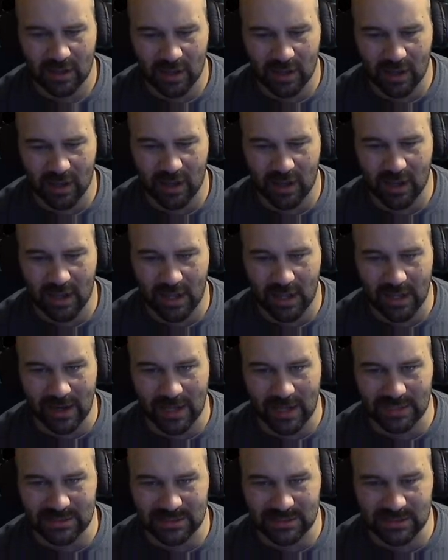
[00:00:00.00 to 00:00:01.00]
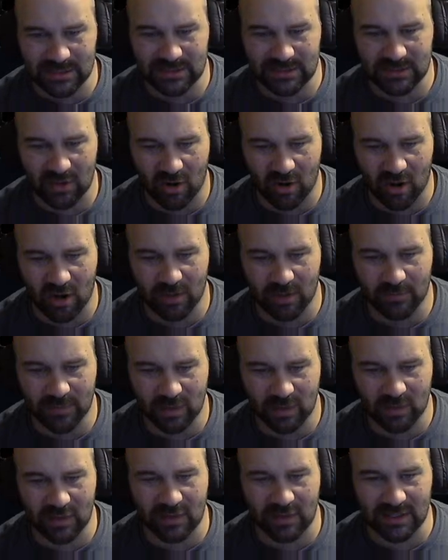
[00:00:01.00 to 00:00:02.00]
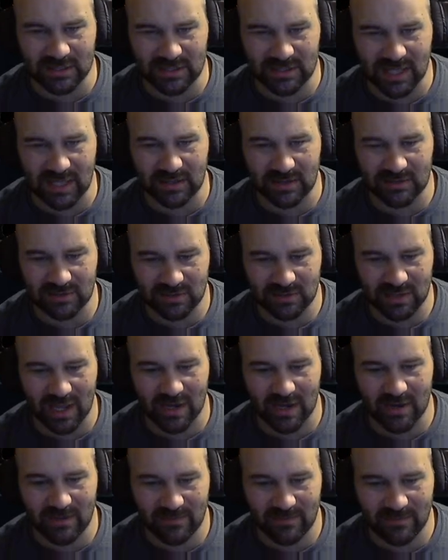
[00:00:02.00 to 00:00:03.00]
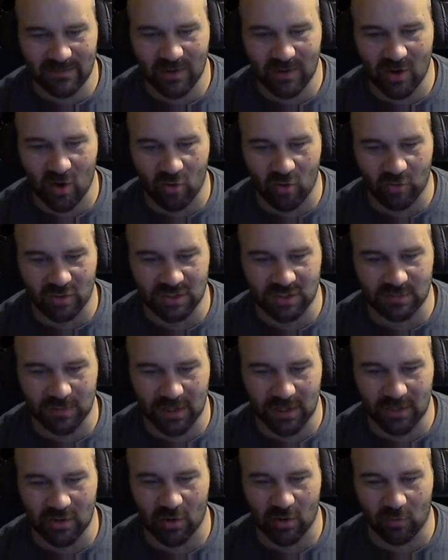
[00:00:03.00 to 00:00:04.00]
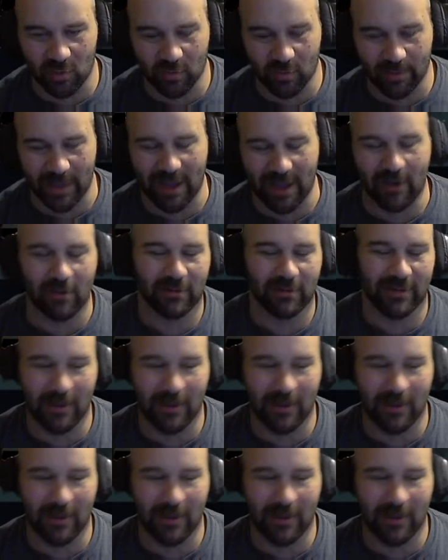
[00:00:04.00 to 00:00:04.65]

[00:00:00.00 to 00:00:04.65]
And has a decent arm. The only thing is that got no real speed, no real power.